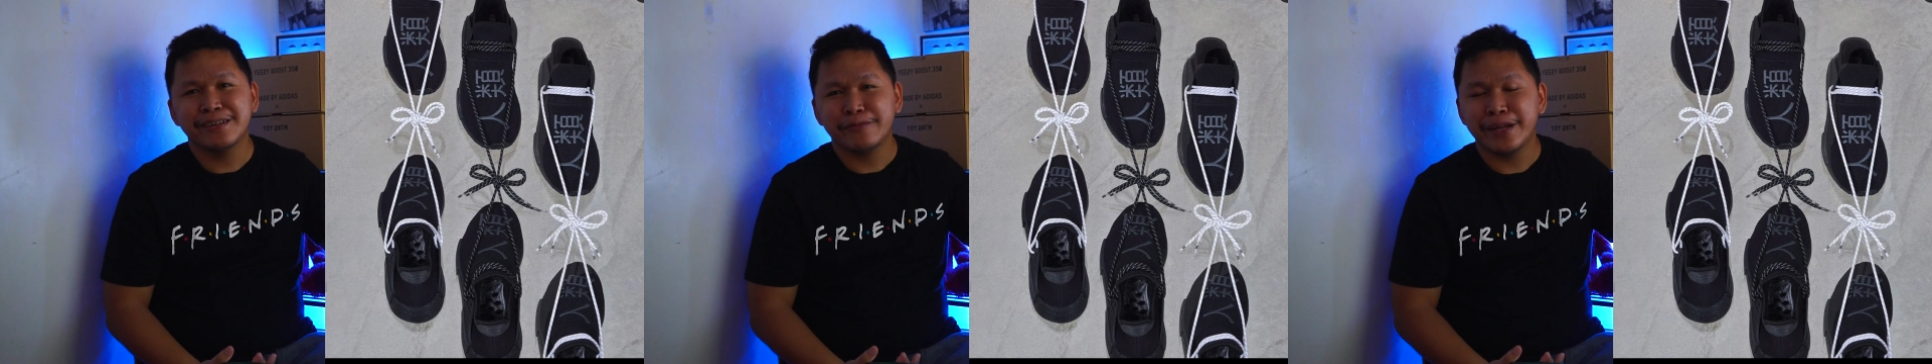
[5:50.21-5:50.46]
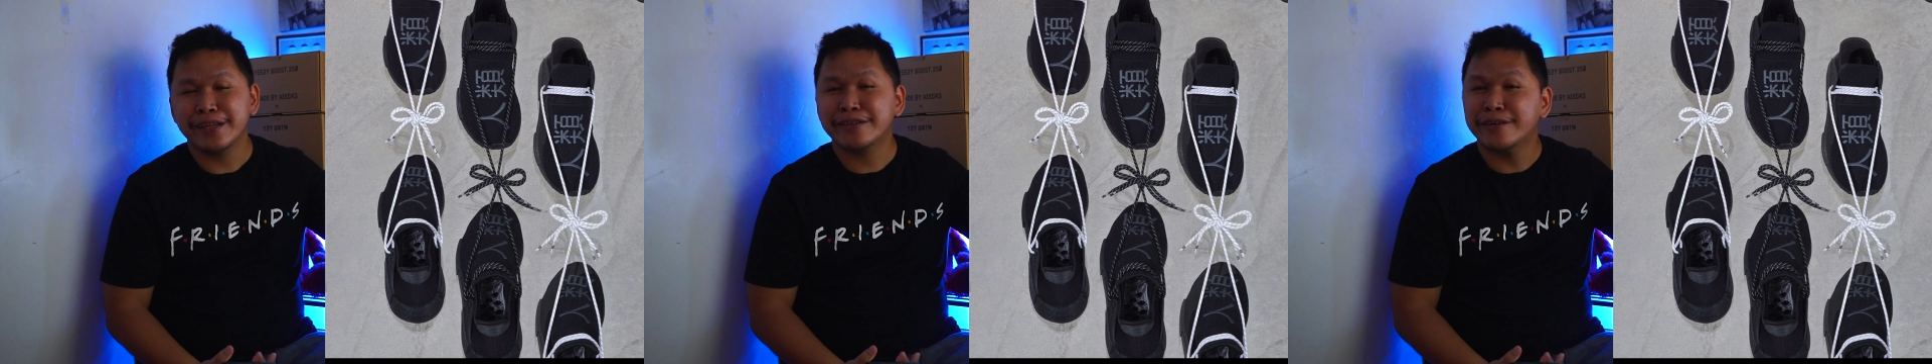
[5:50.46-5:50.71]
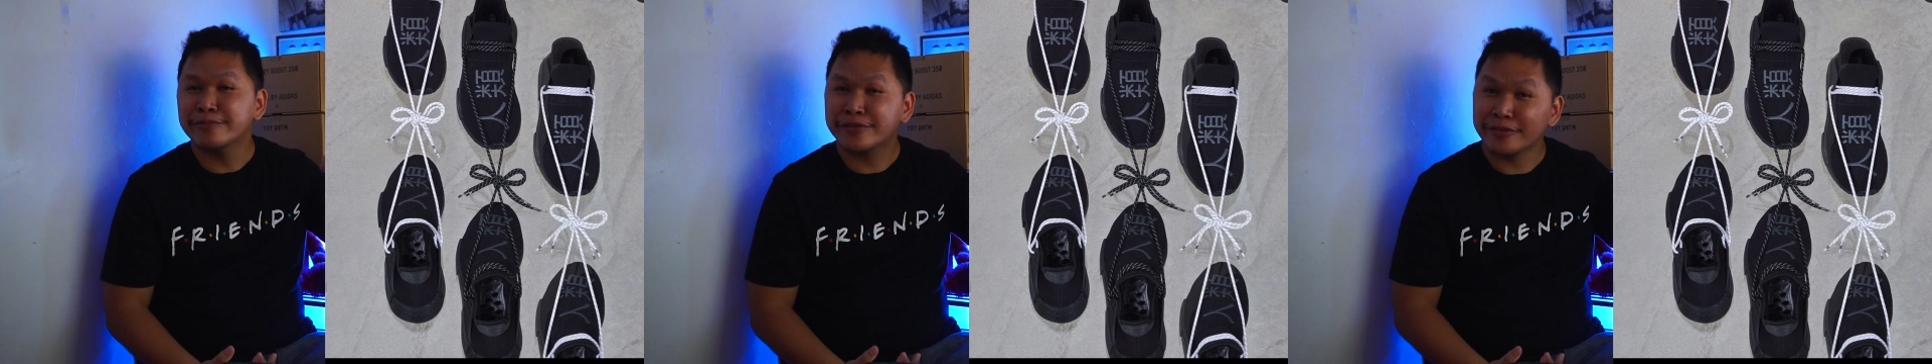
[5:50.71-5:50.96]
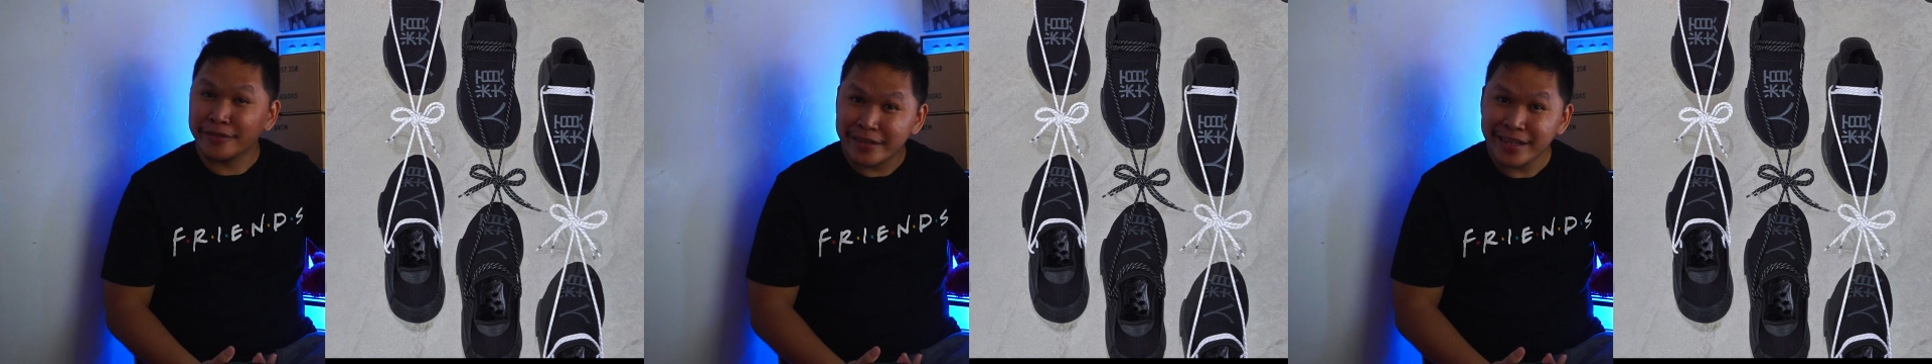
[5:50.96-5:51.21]
when it
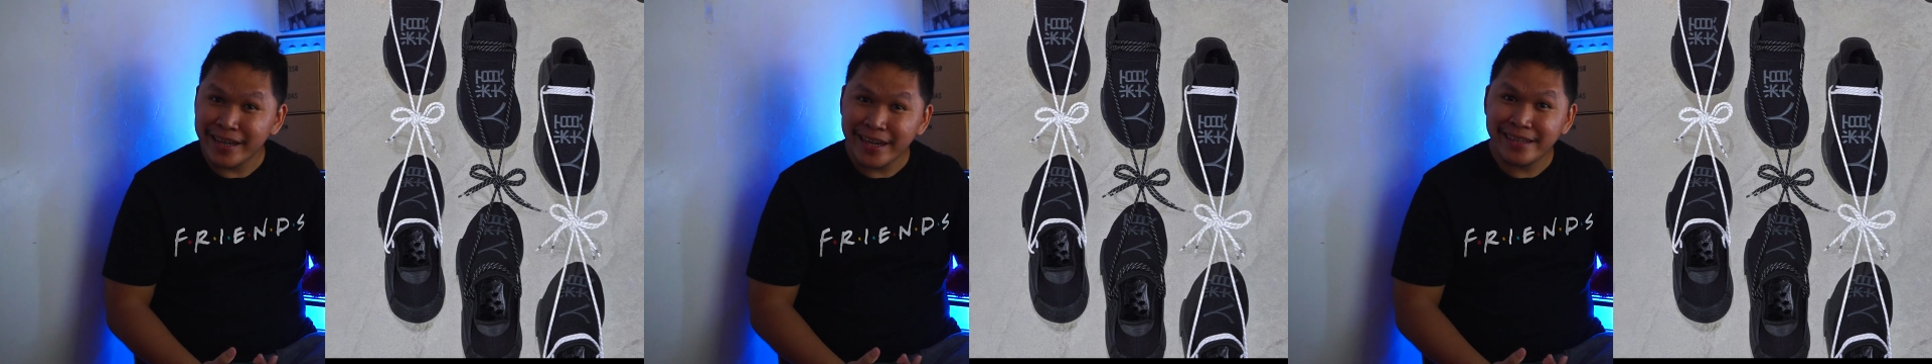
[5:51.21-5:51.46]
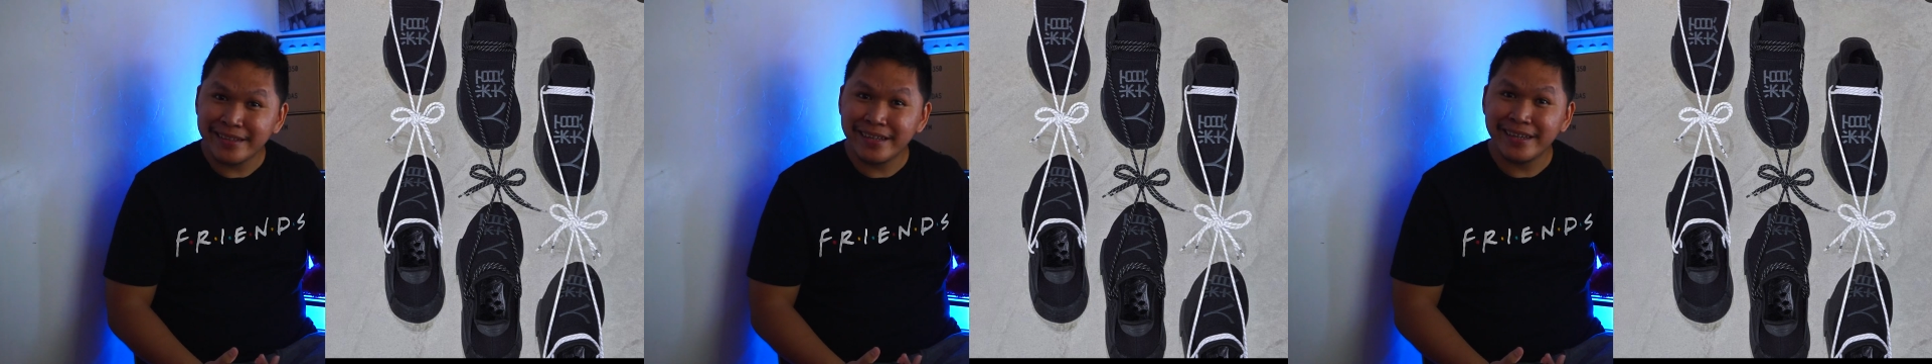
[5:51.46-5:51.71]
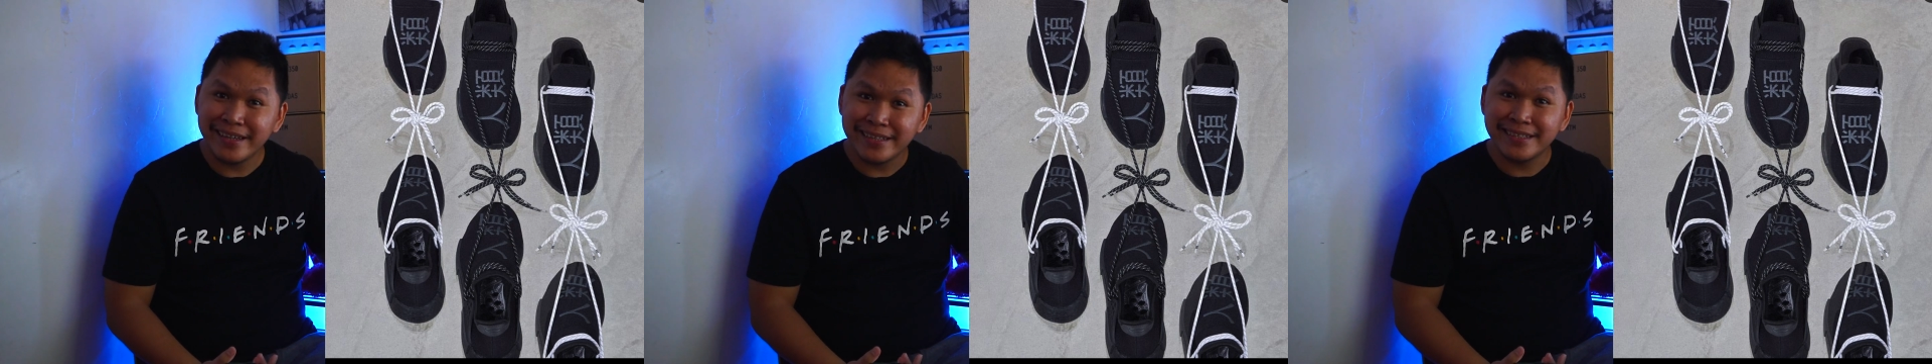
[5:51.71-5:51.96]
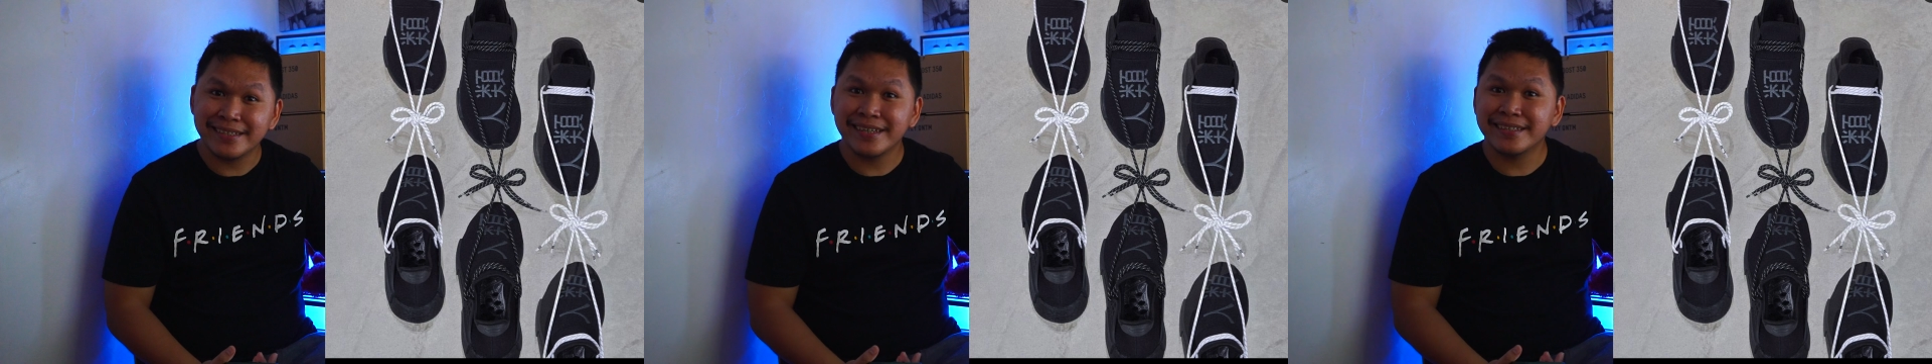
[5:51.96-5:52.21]
comes to 380,
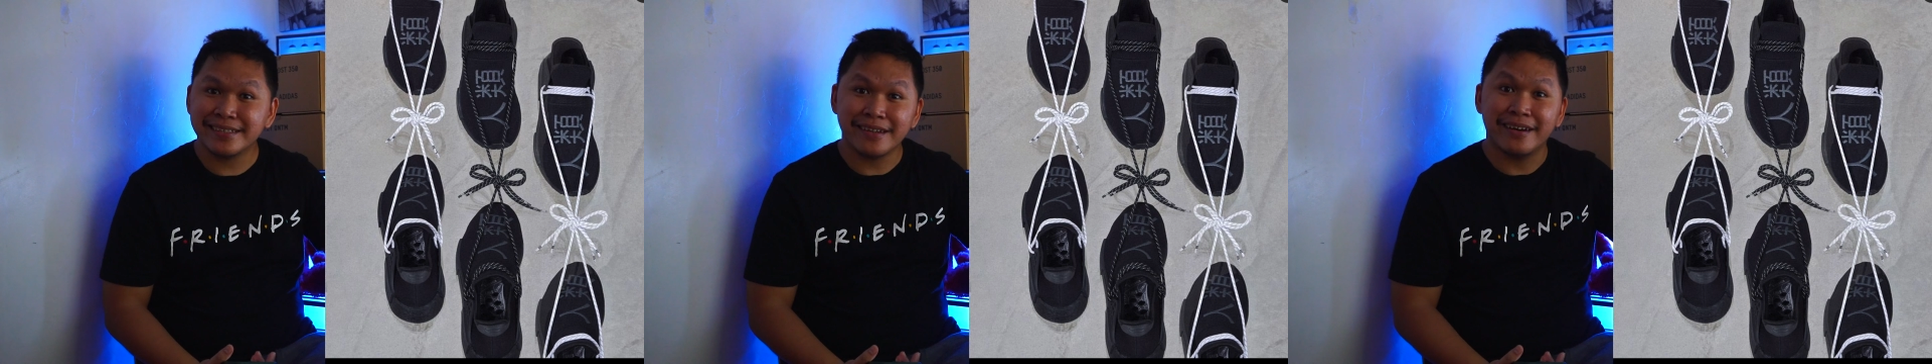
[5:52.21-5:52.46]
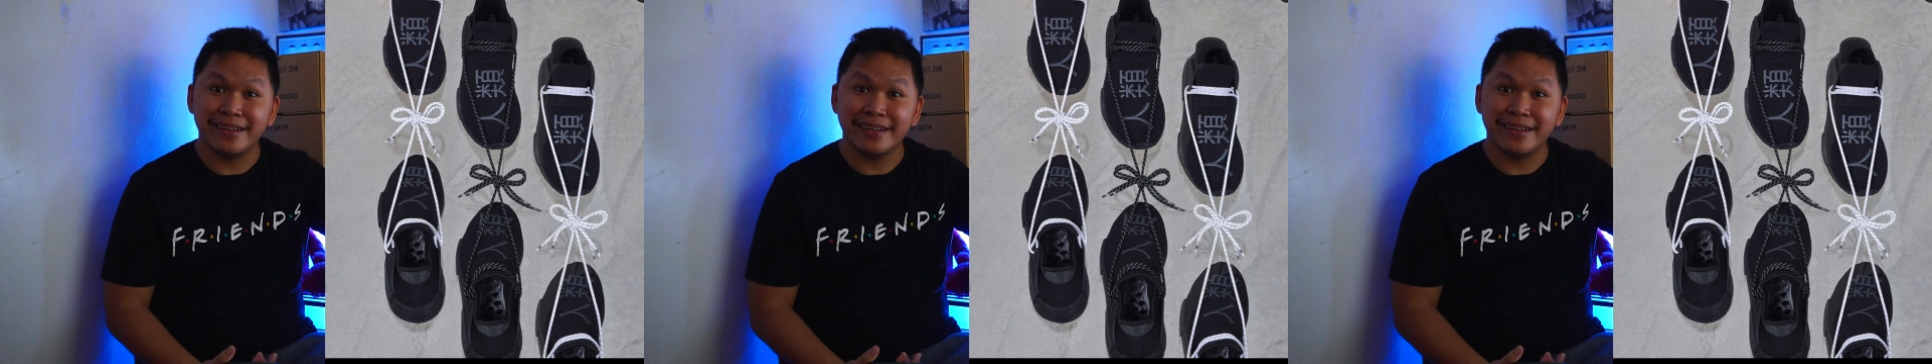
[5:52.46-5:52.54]
it sits